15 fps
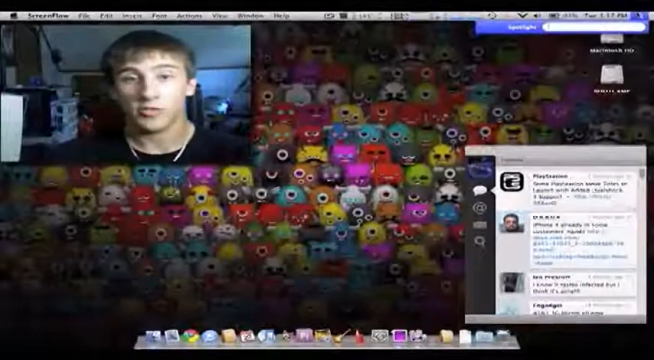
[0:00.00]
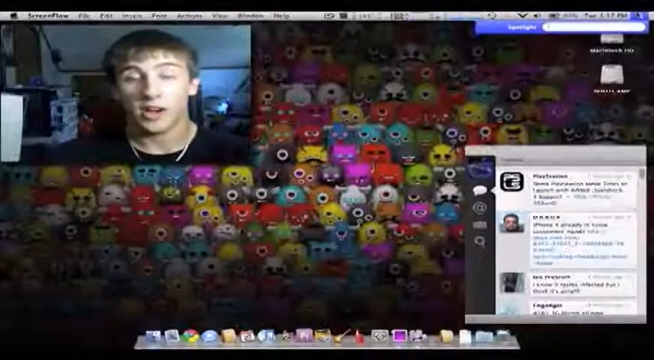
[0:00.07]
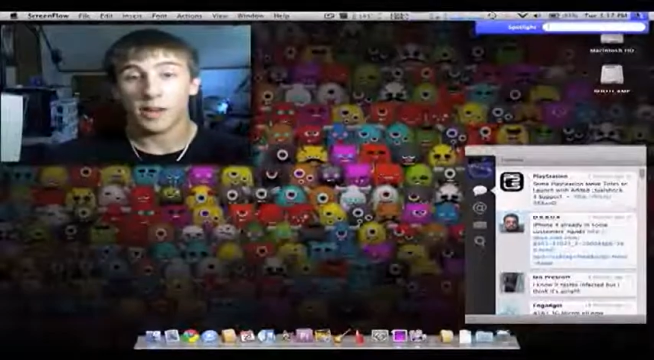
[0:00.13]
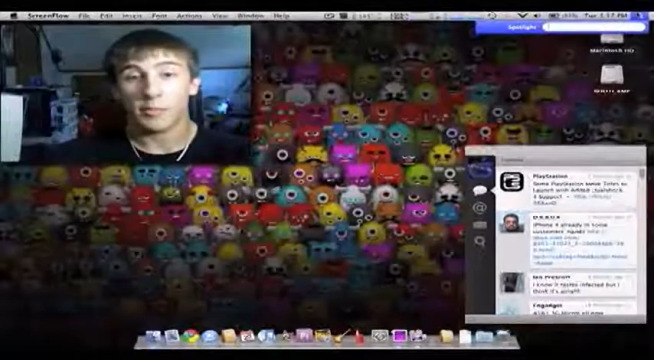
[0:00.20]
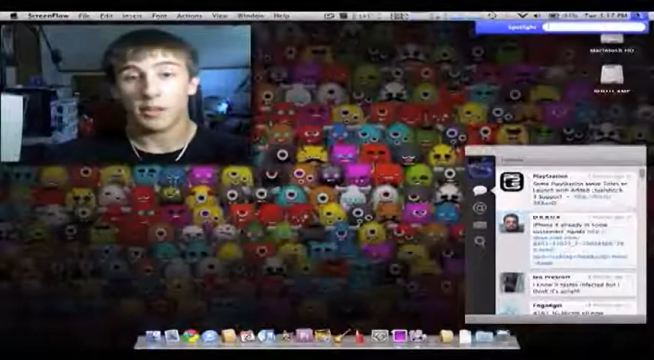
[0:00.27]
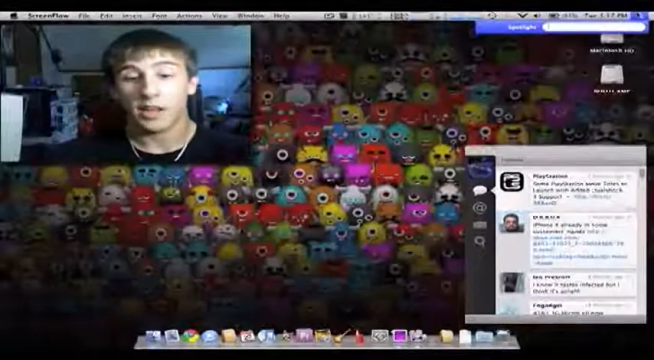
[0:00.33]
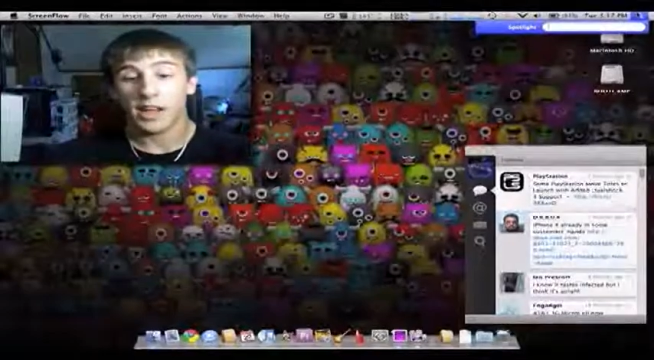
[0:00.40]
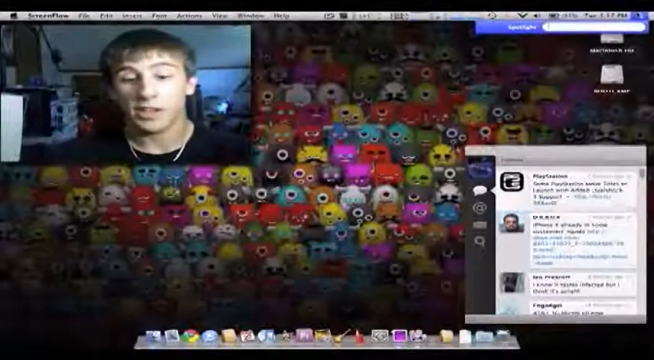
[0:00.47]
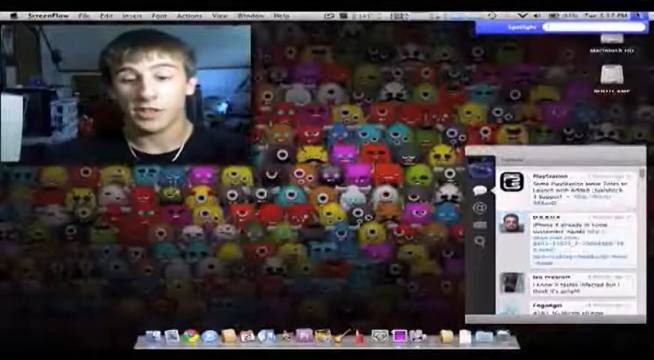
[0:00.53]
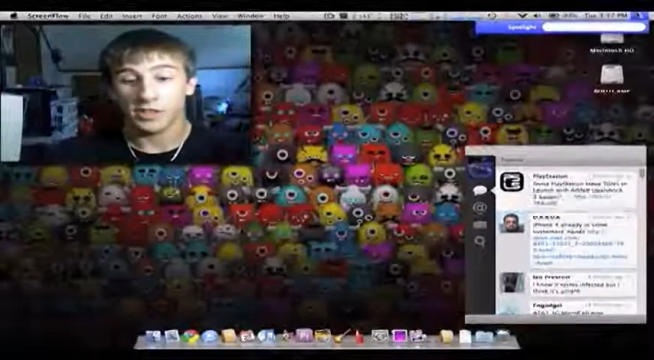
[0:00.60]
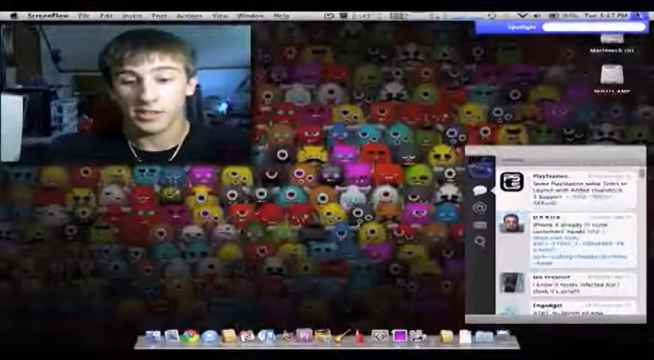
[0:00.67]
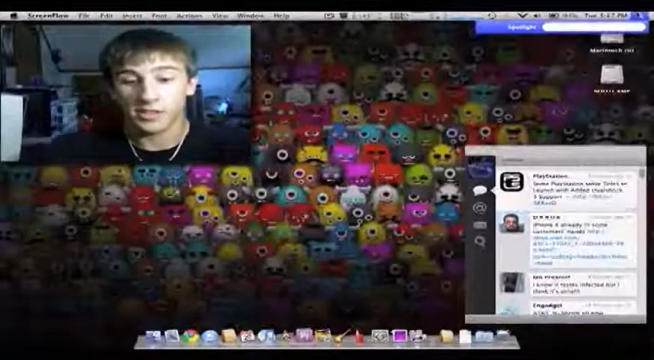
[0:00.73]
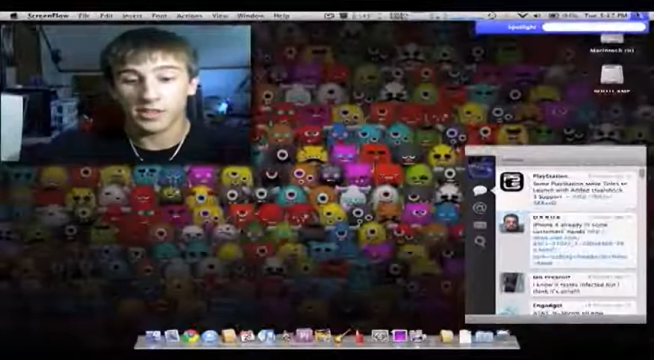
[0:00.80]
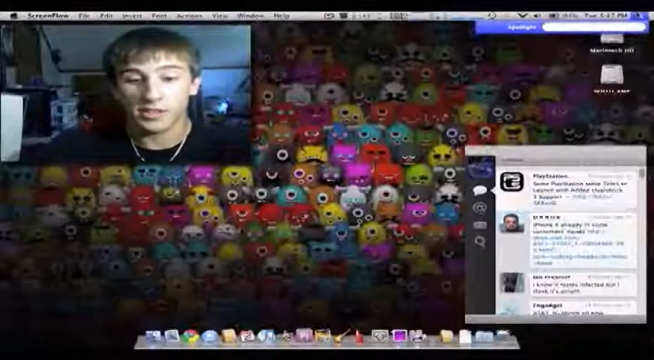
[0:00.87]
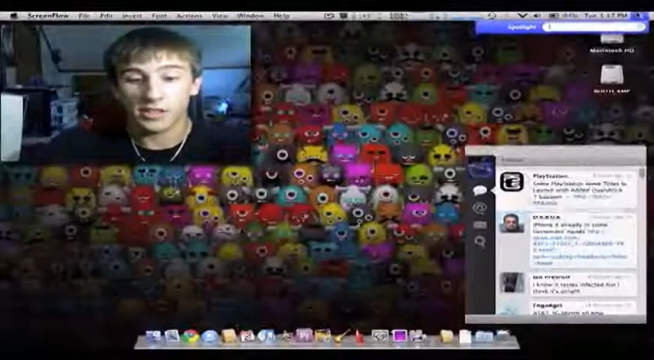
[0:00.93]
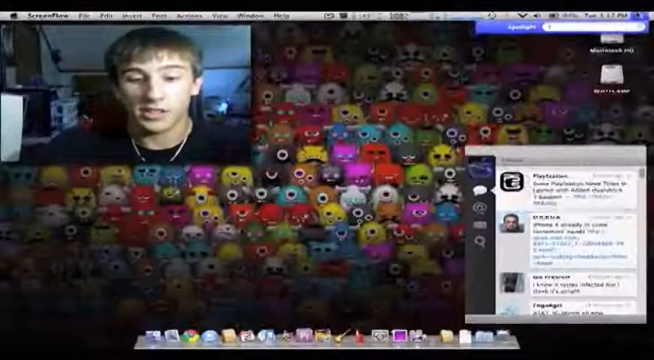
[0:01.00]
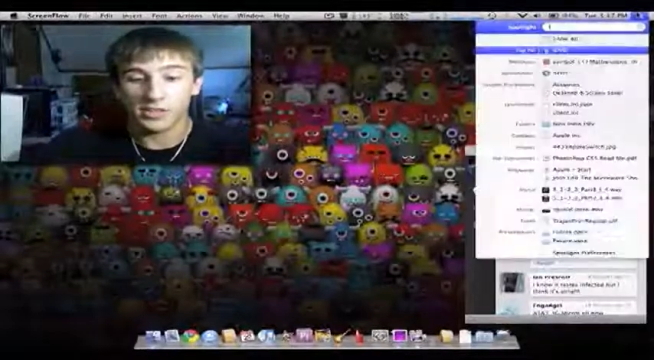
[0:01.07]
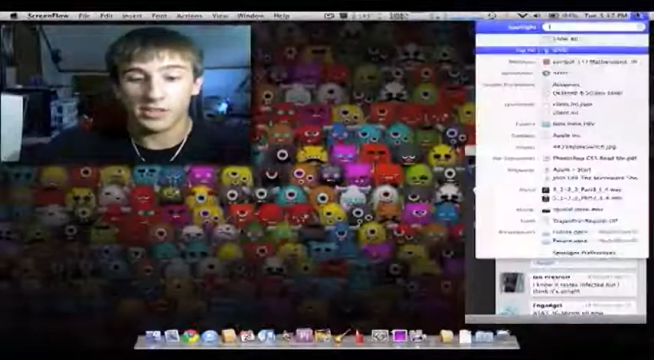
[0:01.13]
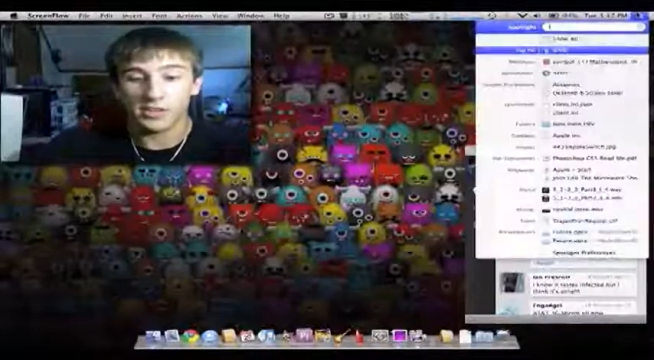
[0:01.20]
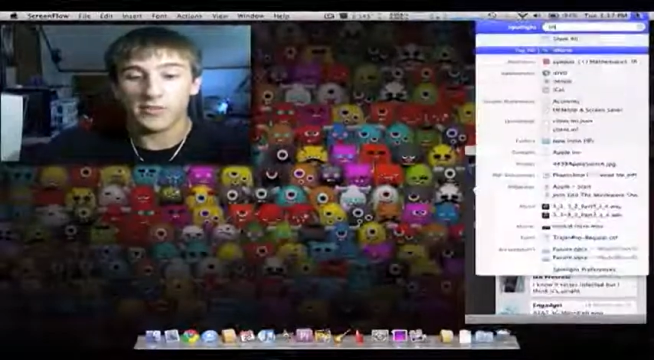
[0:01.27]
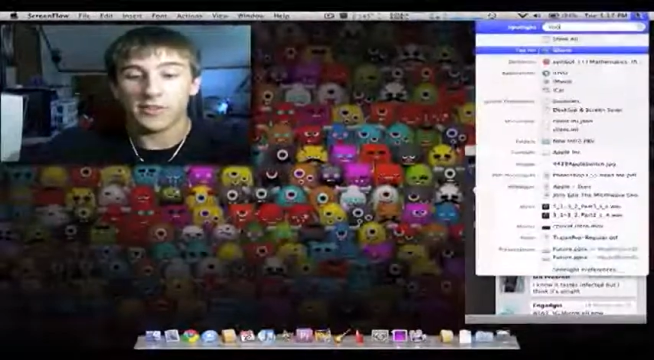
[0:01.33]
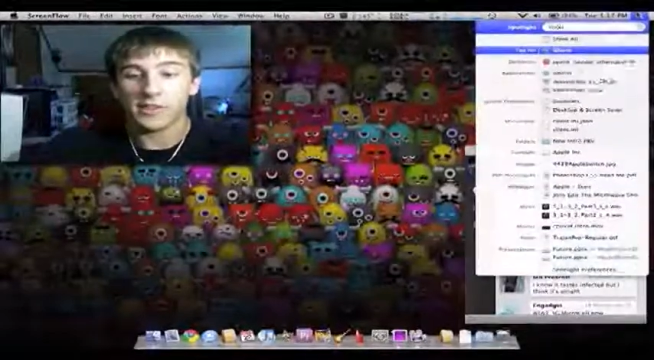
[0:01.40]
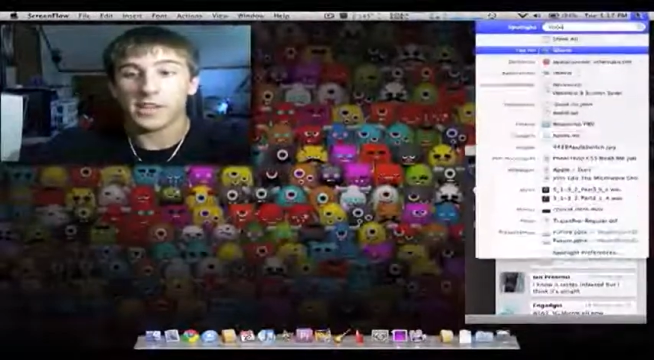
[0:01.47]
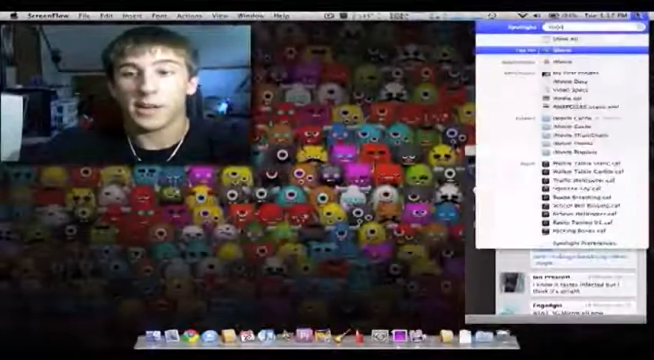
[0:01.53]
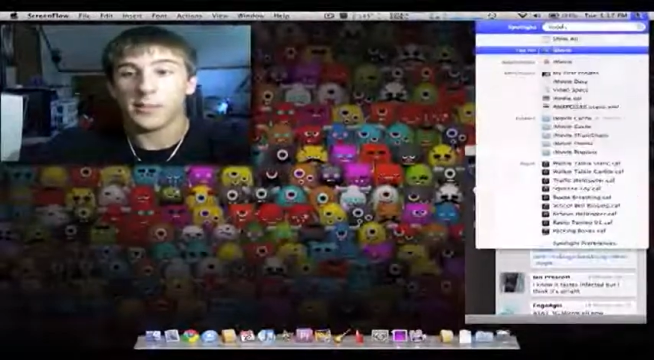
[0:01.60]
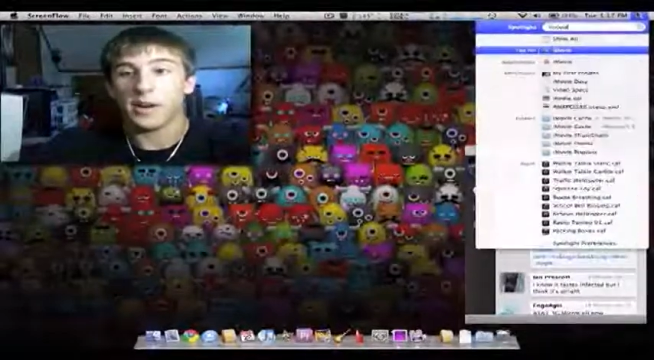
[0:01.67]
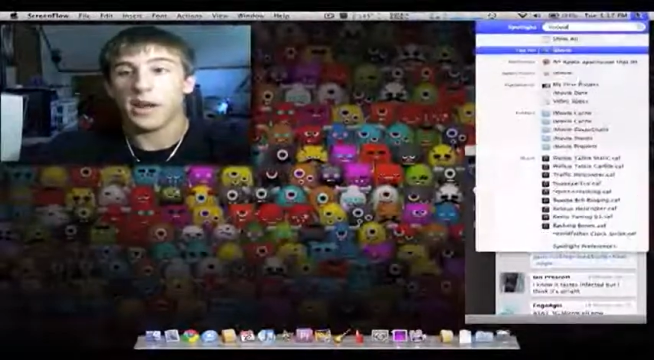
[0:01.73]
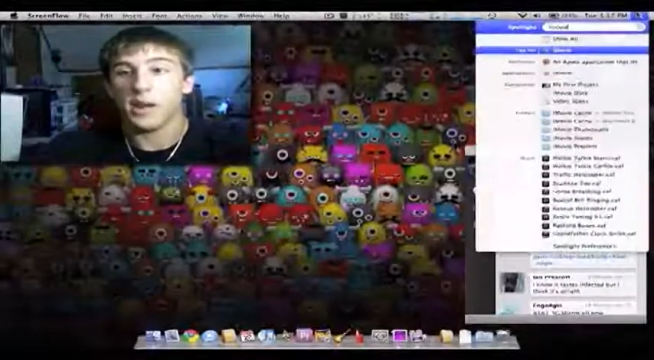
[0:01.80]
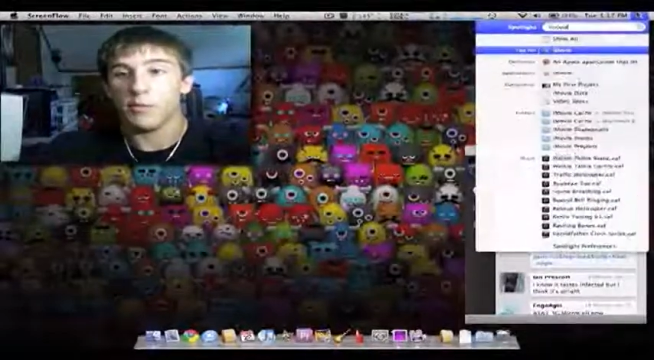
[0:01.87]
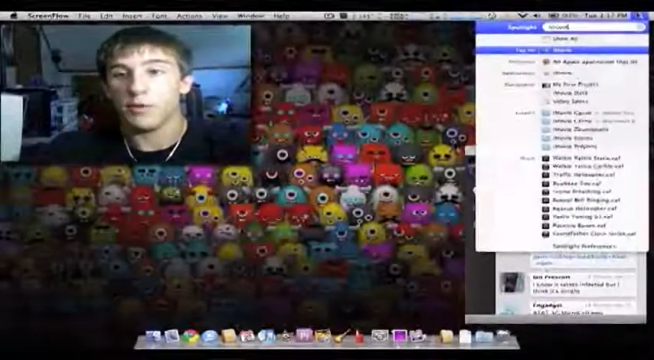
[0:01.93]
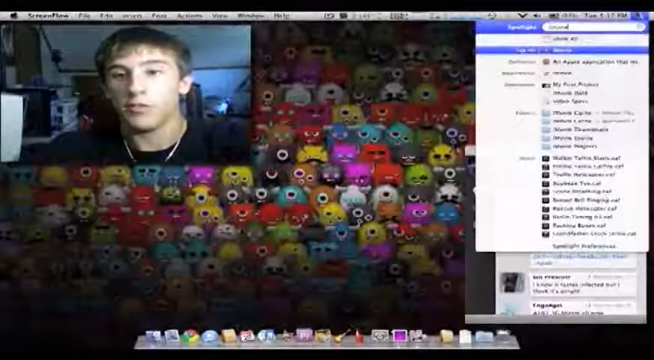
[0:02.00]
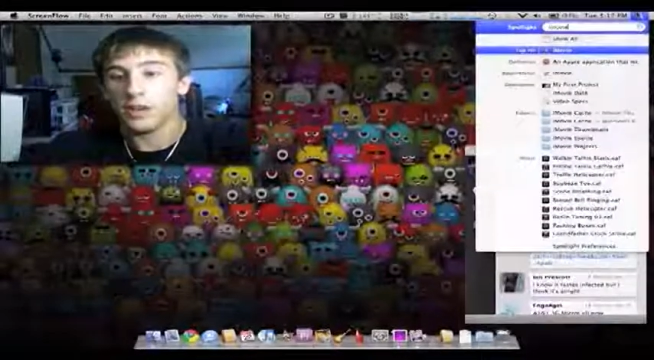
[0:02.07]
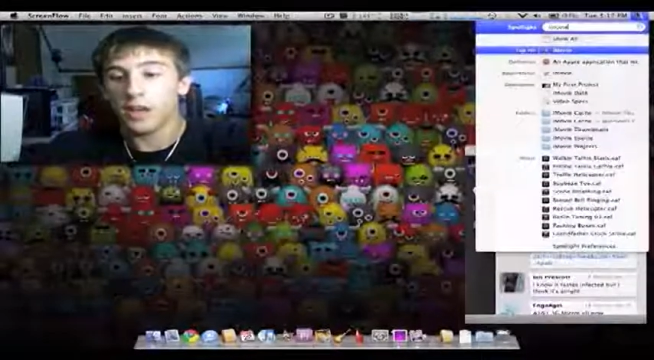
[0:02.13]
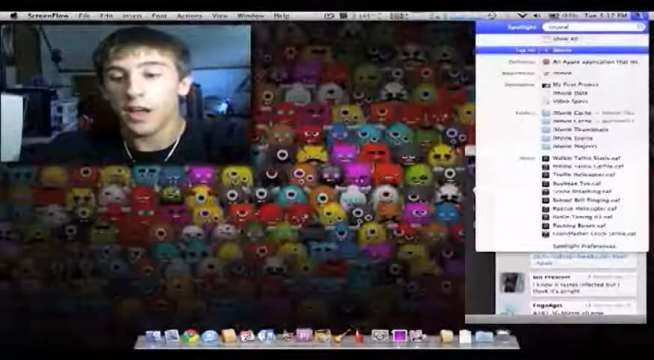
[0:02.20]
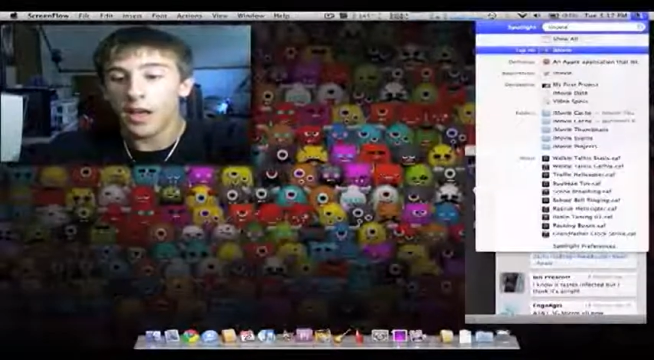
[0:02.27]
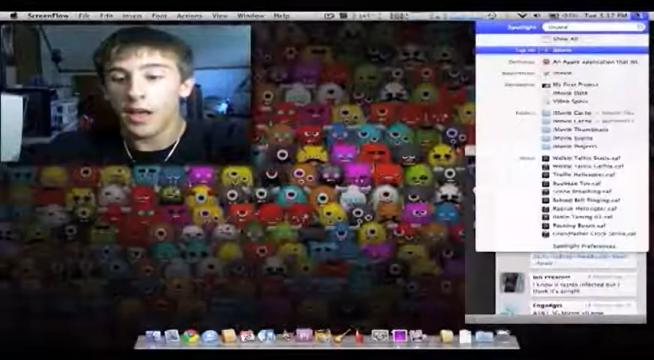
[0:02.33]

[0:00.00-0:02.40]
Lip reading: applications, such as, if I type in iMovie,